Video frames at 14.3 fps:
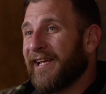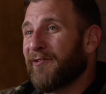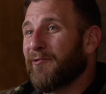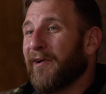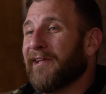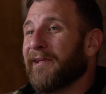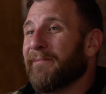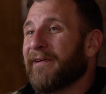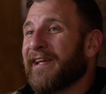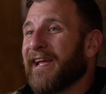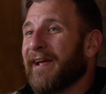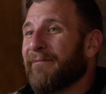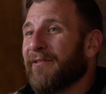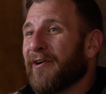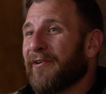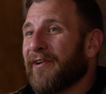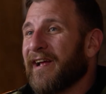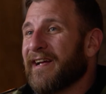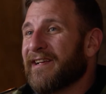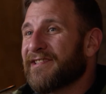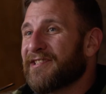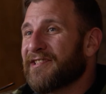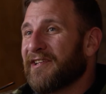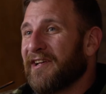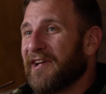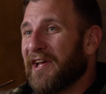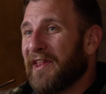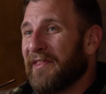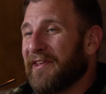He quickly became known as
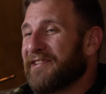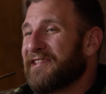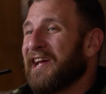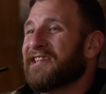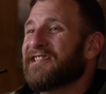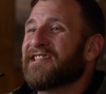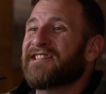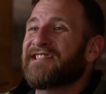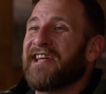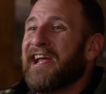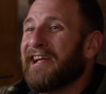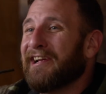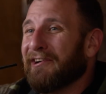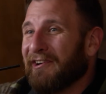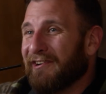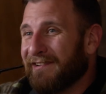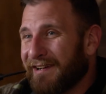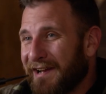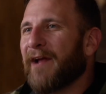the Texas Tanker.